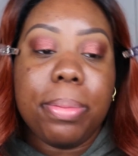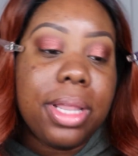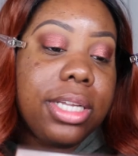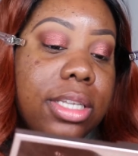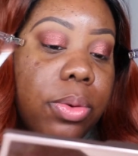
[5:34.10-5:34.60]

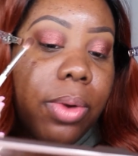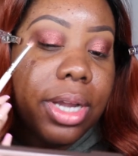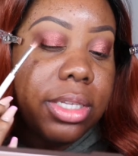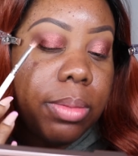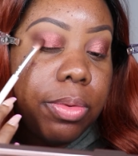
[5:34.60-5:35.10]
place it where I
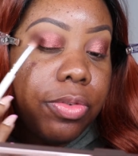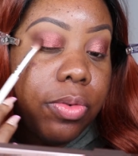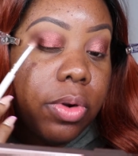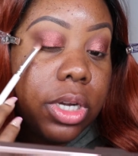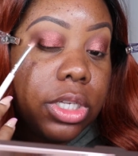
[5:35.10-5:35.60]
did
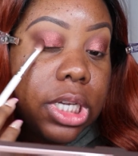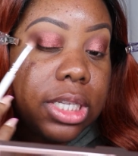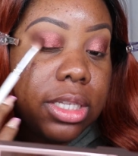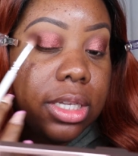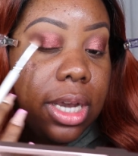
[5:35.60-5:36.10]
before,
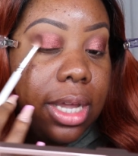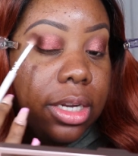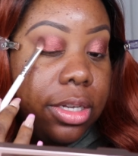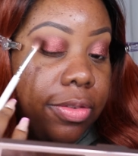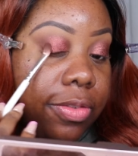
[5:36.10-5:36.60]
just to kind
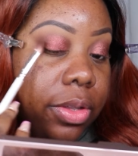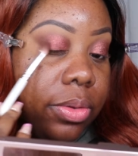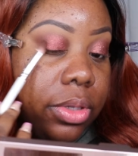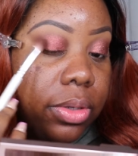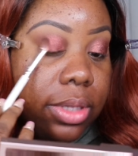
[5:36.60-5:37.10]
of
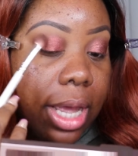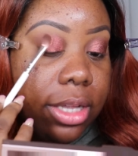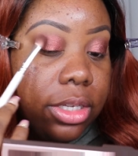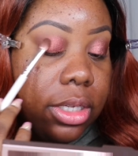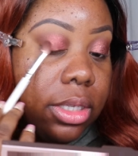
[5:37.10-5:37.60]
diffuse those
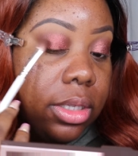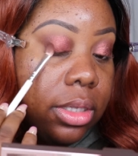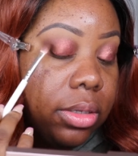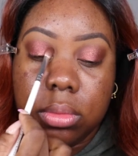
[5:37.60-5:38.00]
edges.